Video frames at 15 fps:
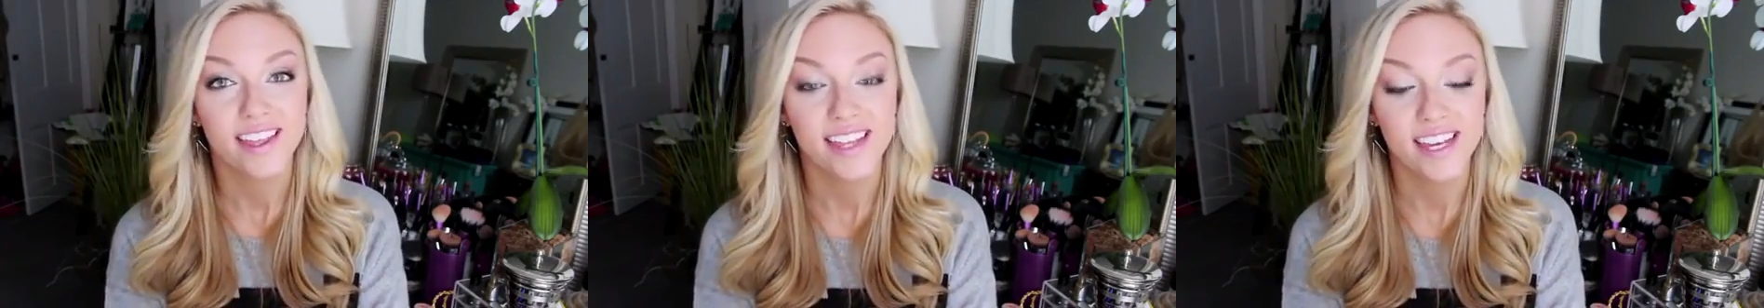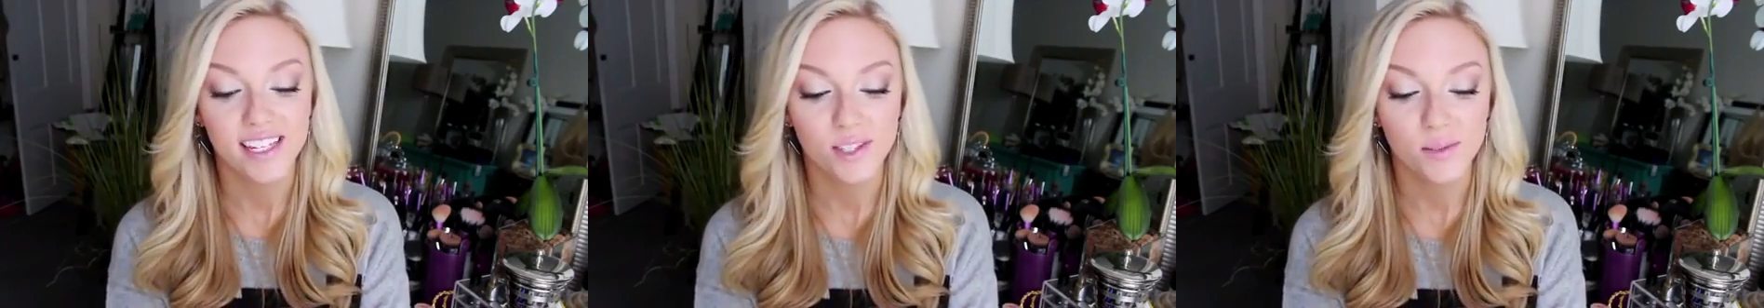
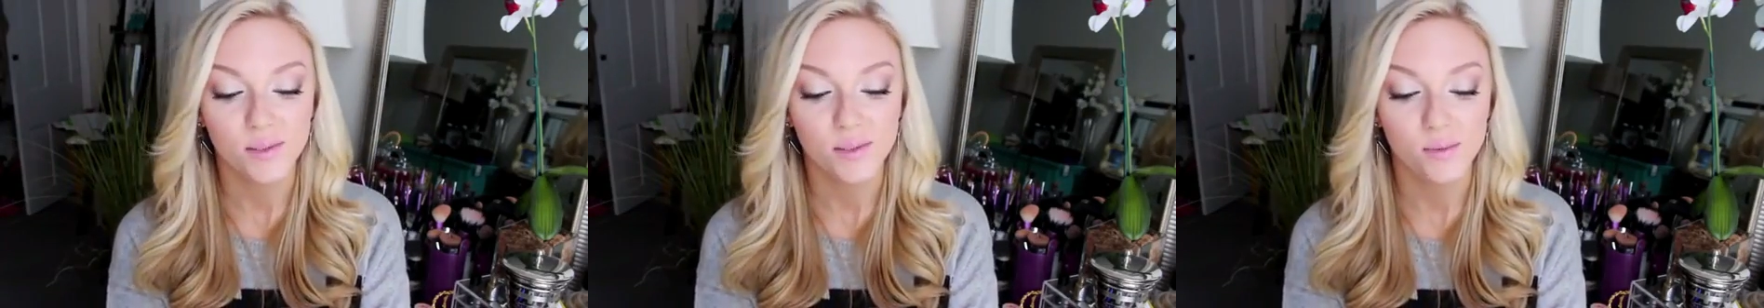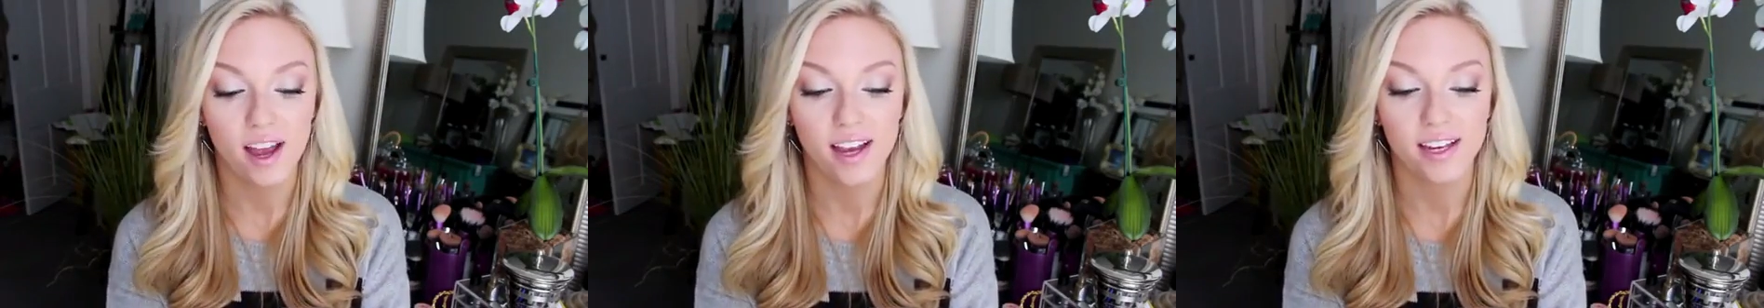This
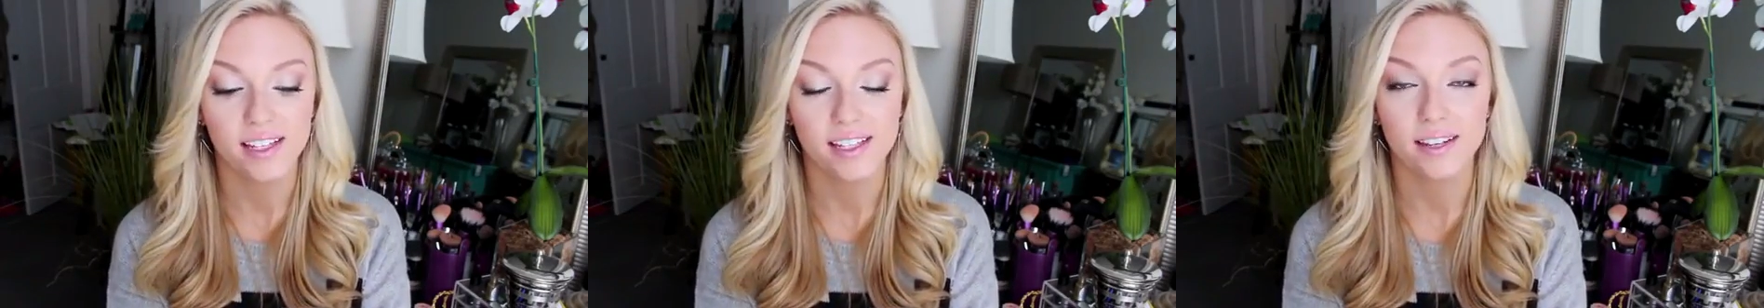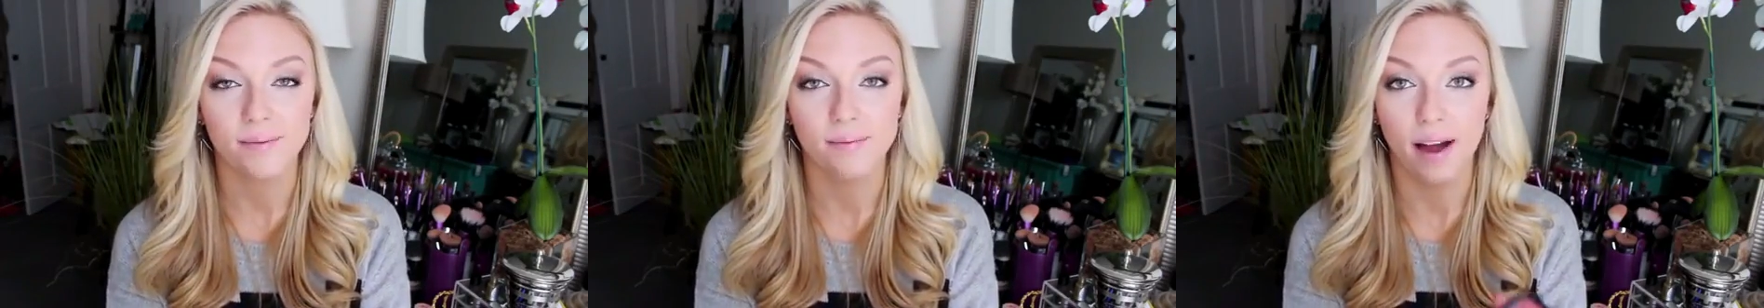
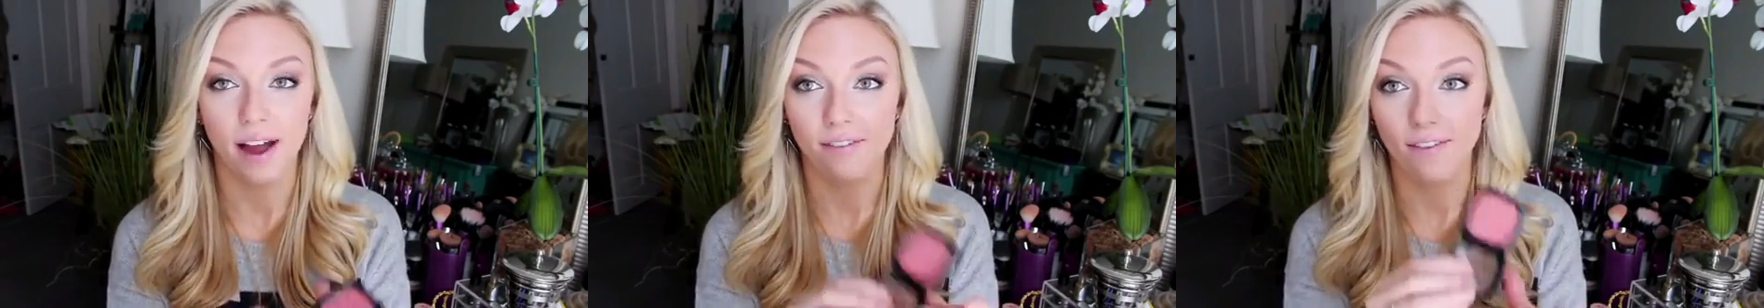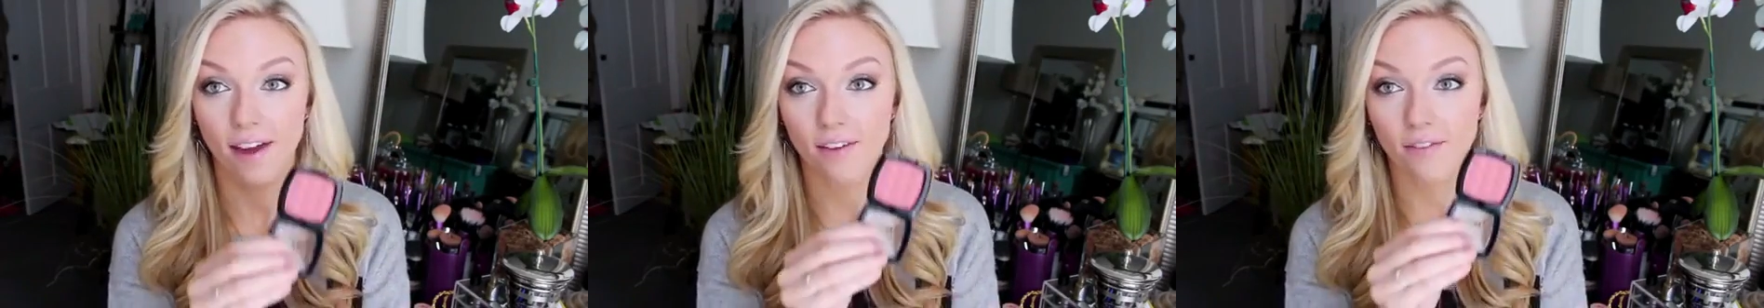was
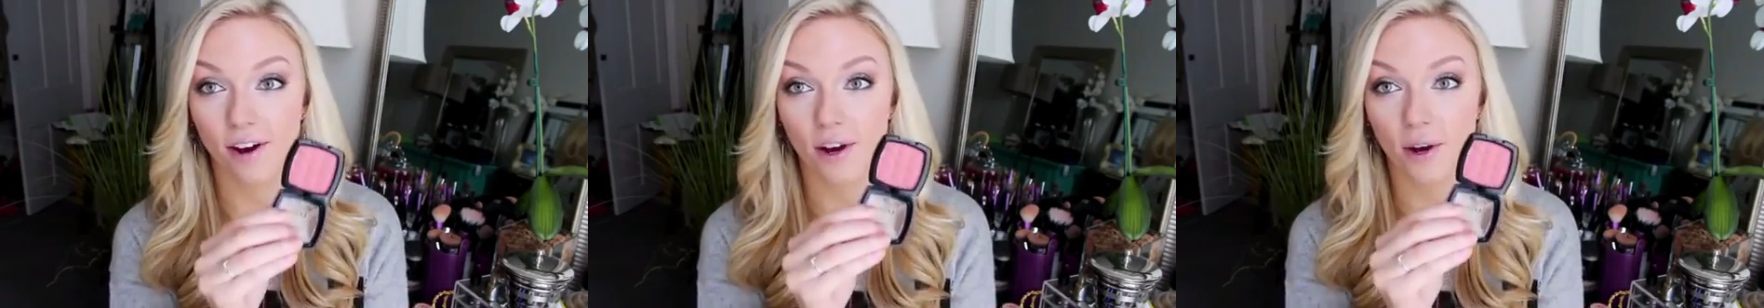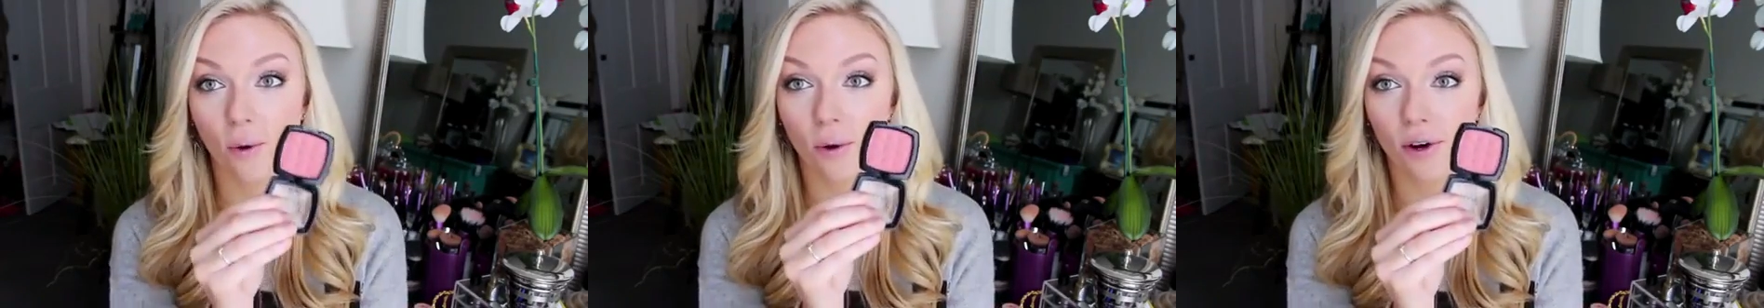my
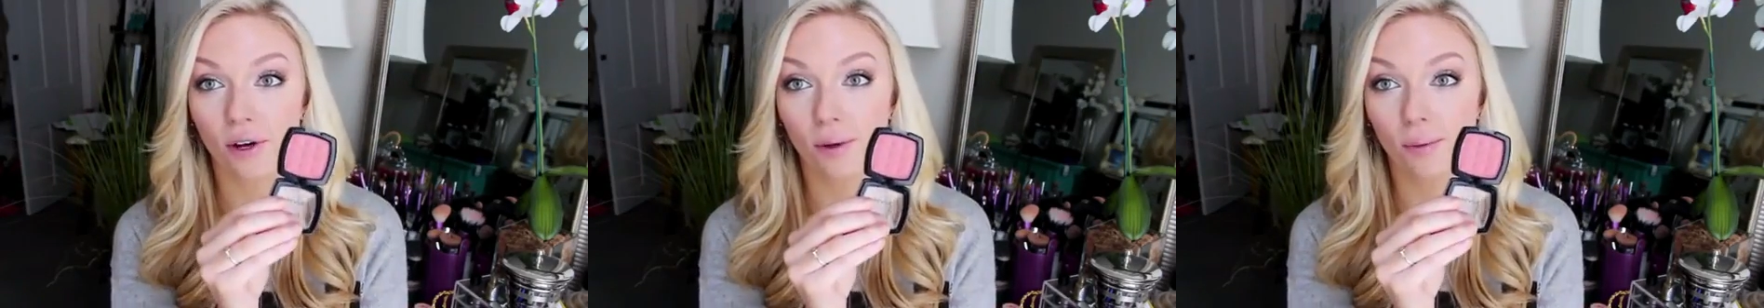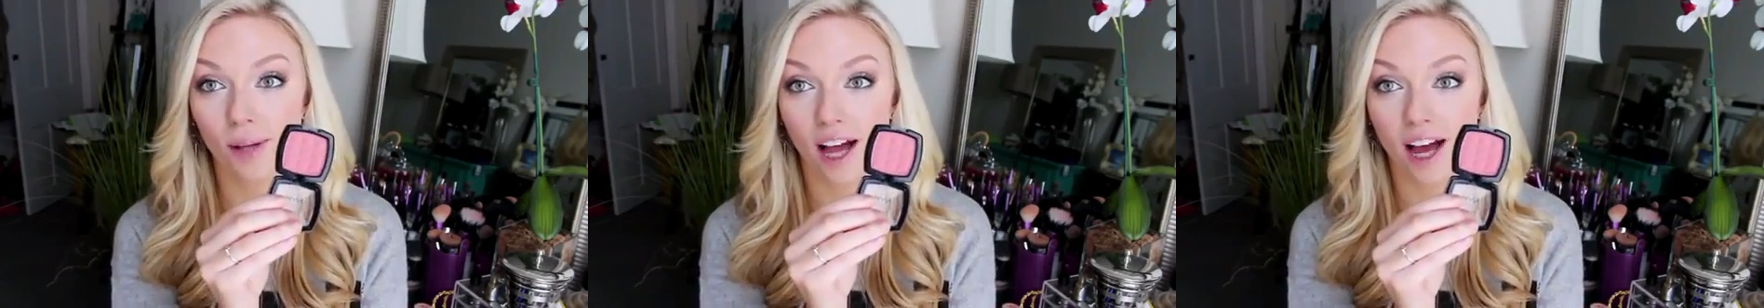favorite
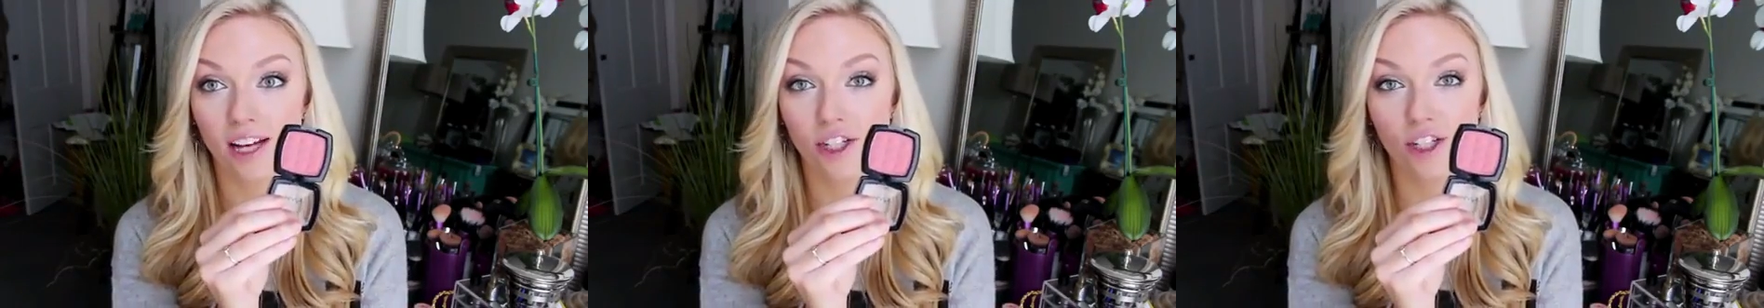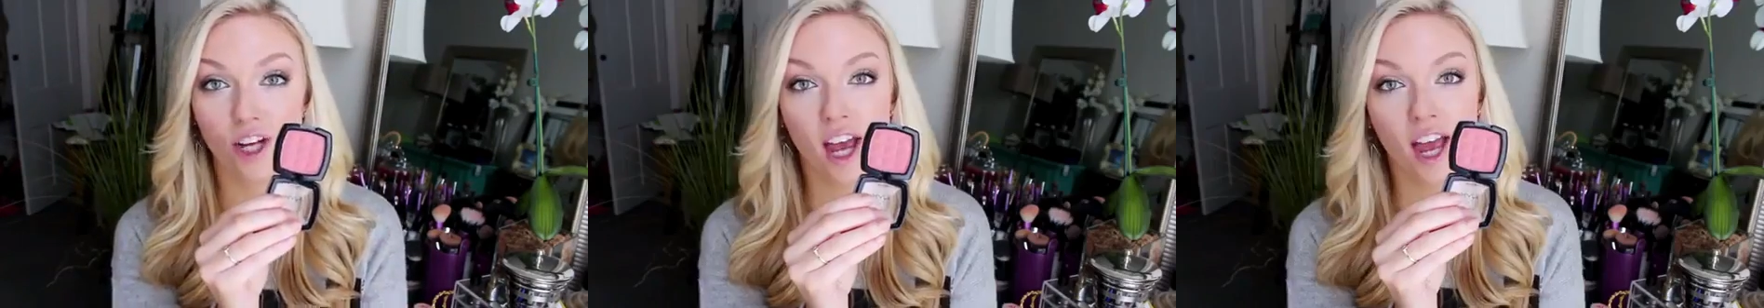coral
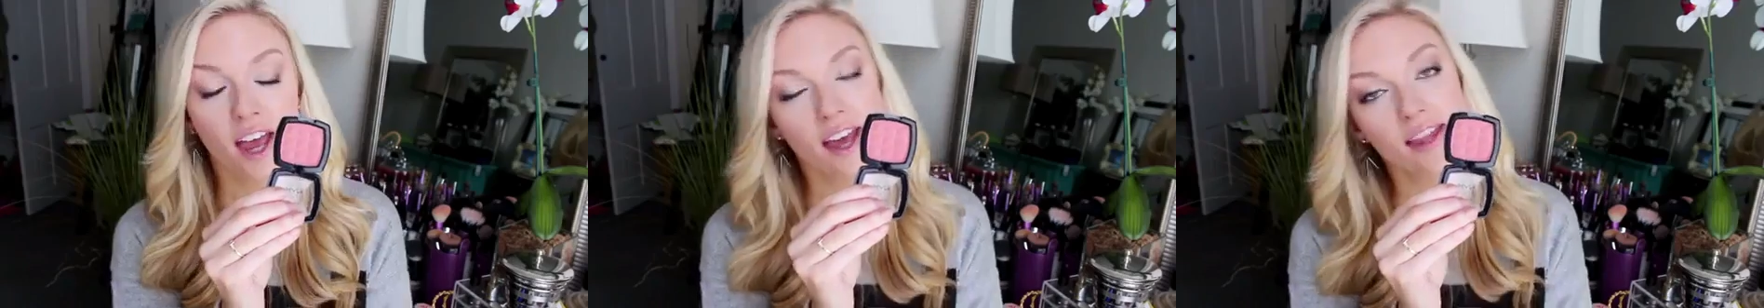blush.